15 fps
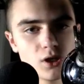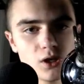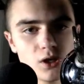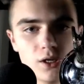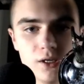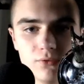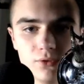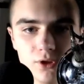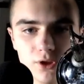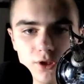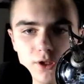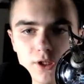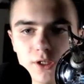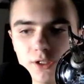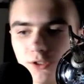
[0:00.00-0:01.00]
It really
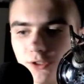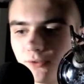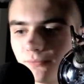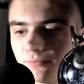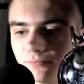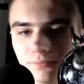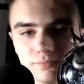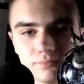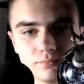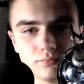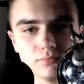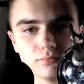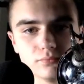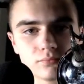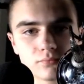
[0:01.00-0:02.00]
does.
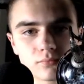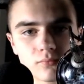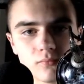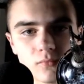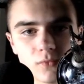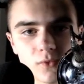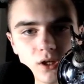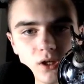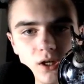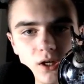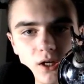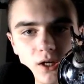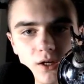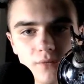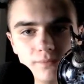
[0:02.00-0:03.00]

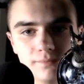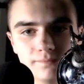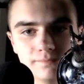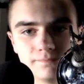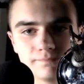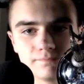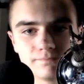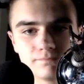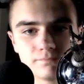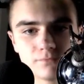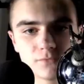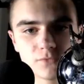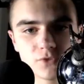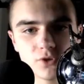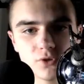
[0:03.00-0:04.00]

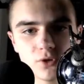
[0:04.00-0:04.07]
So